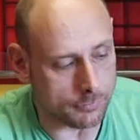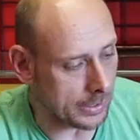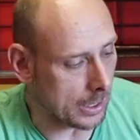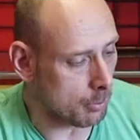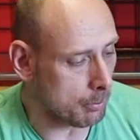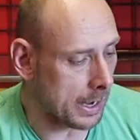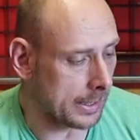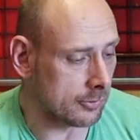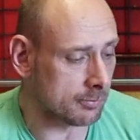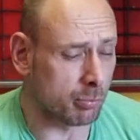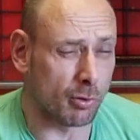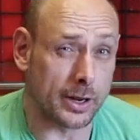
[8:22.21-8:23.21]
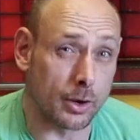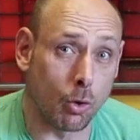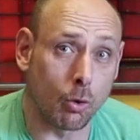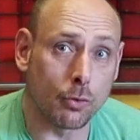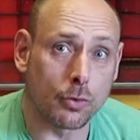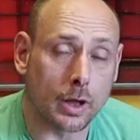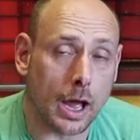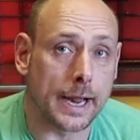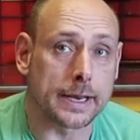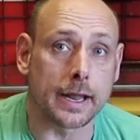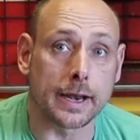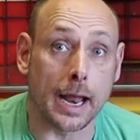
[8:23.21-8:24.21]
Now, mine is pretty old,
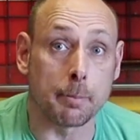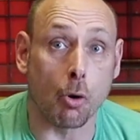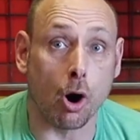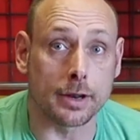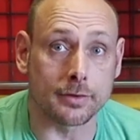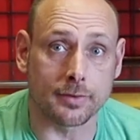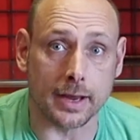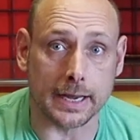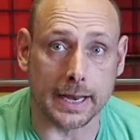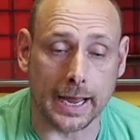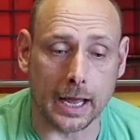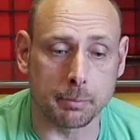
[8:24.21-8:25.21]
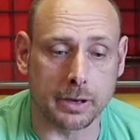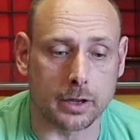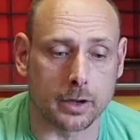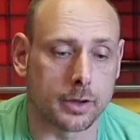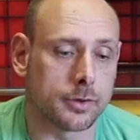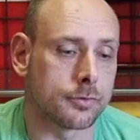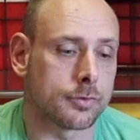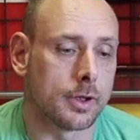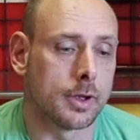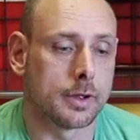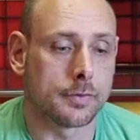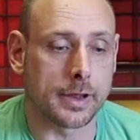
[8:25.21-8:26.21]
and I bought it secondhand because
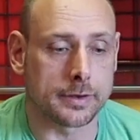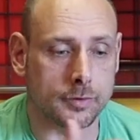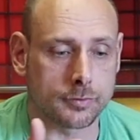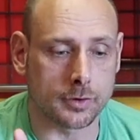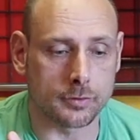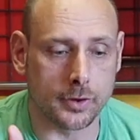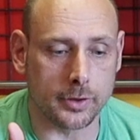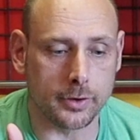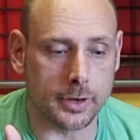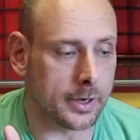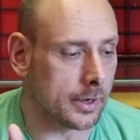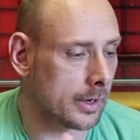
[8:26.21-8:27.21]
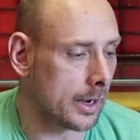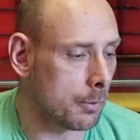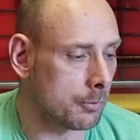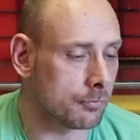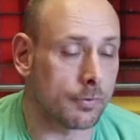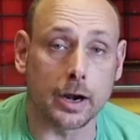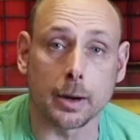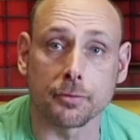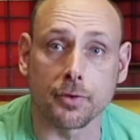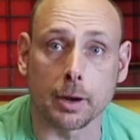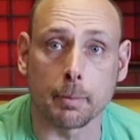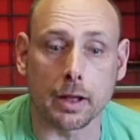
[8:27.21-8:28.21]
they discontinued it, and I was very
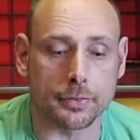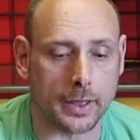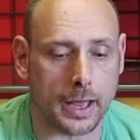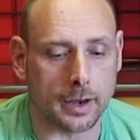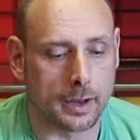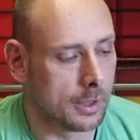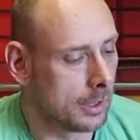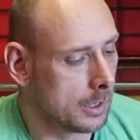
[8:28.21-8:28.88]
upset about that.